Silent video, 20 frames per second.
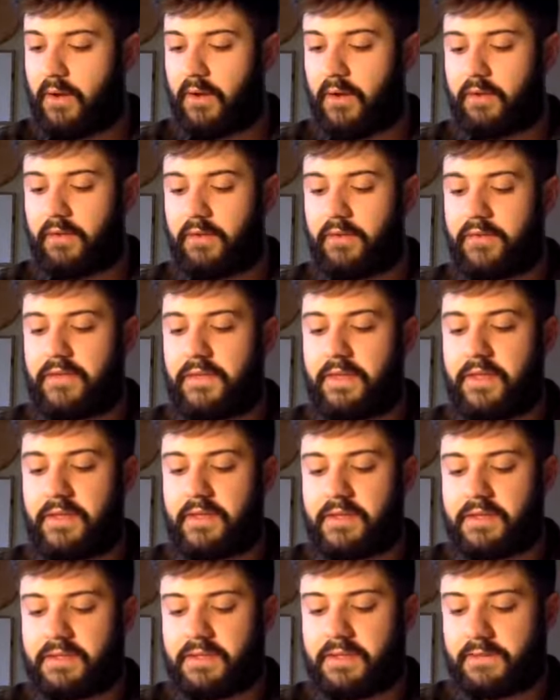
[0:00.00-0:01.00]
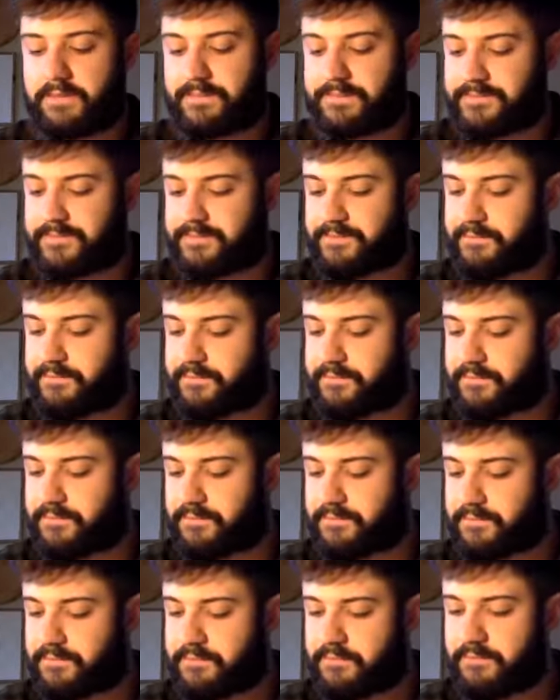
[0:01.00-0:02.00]
are the things
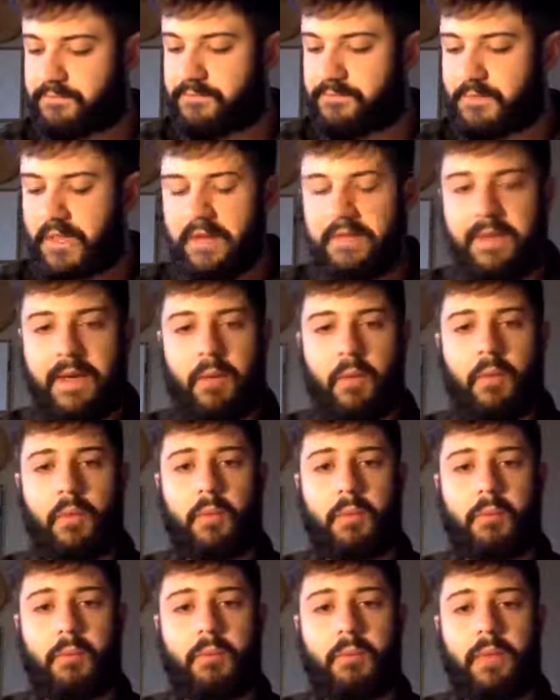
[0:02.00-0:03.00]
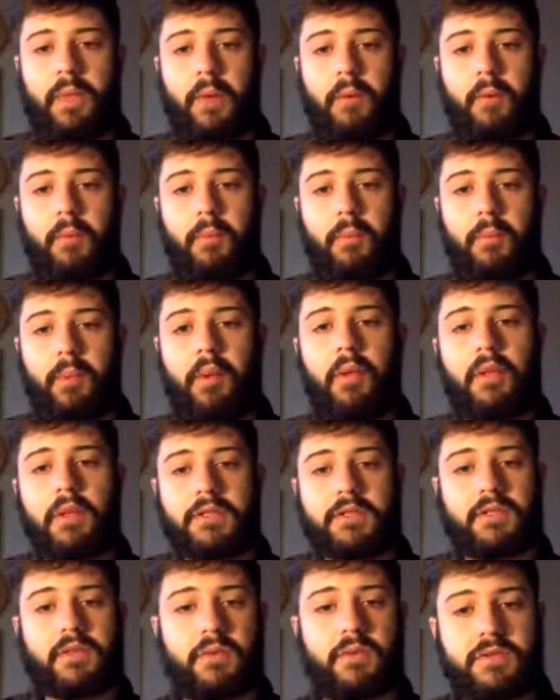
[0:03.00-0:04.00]
that will pull
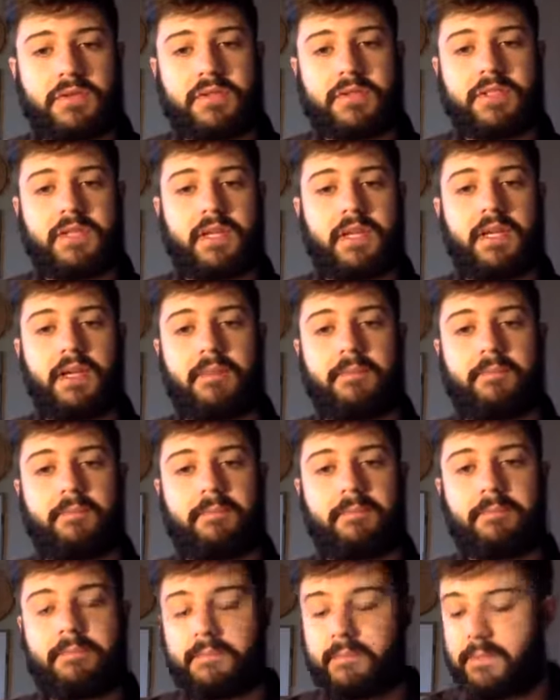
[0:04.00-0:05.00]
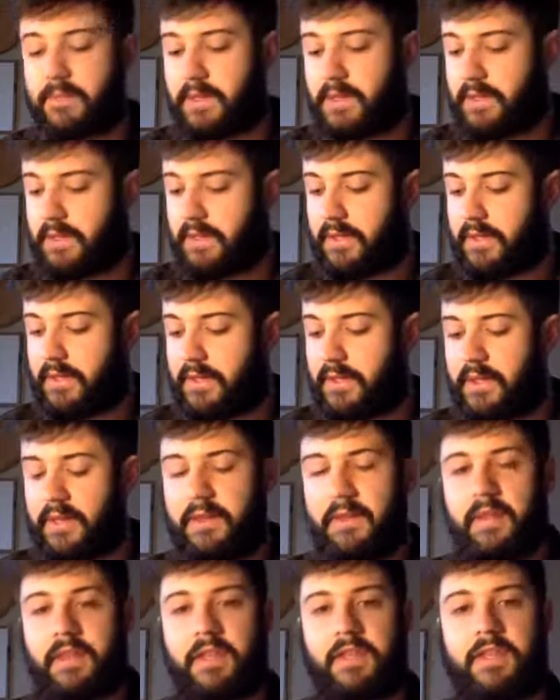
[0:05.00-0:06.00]
us closer to him, and
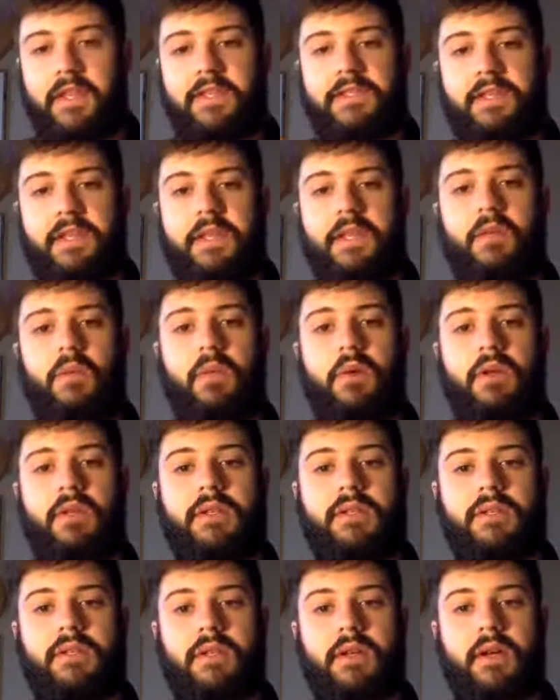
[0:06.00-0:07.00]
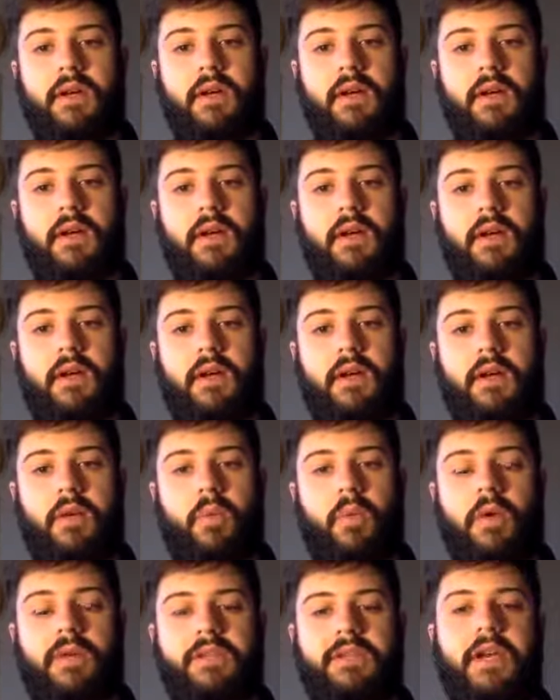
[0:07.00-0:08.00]
then the things that he wants
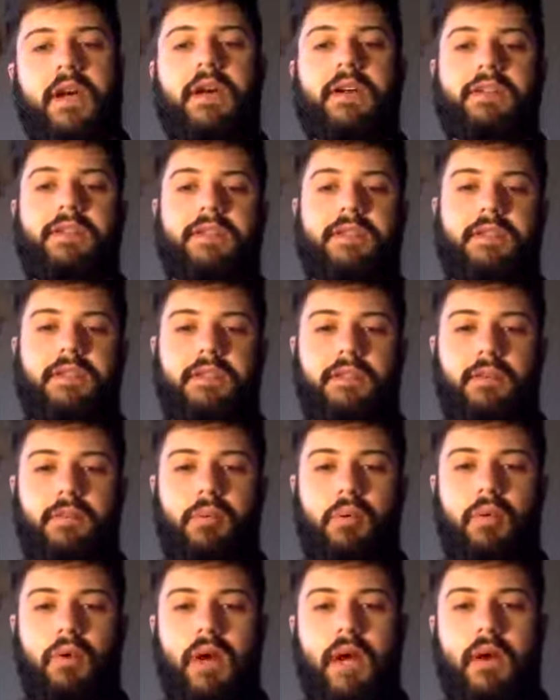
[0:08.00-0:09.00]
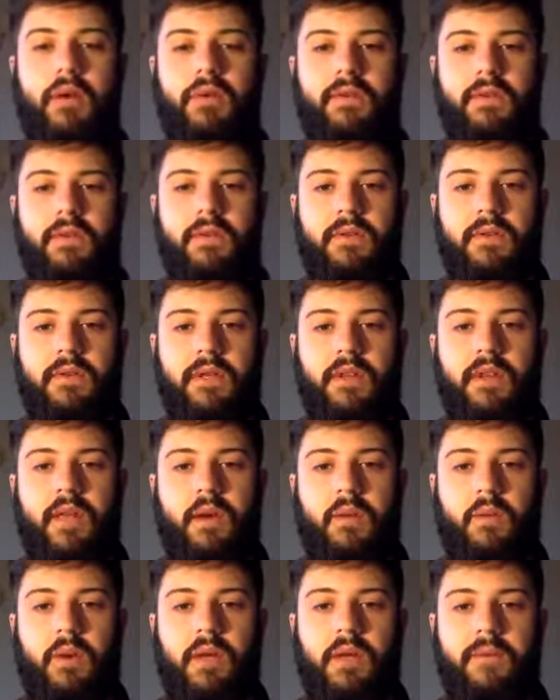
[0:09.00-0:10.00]
us to pour out in
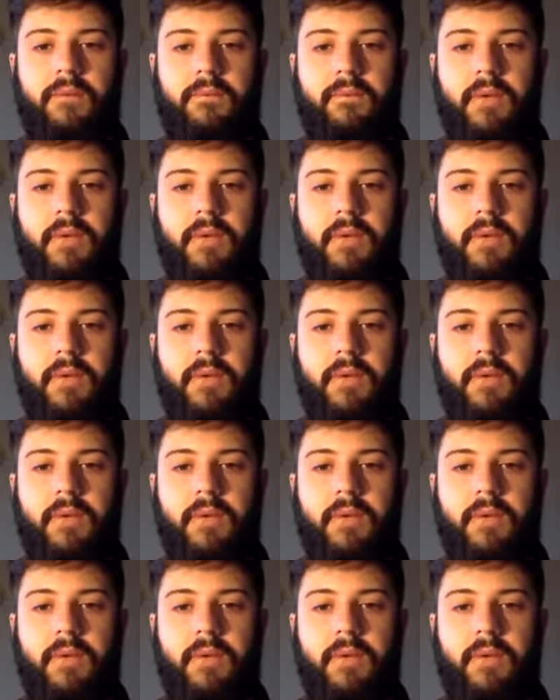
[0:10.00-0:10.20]
that way.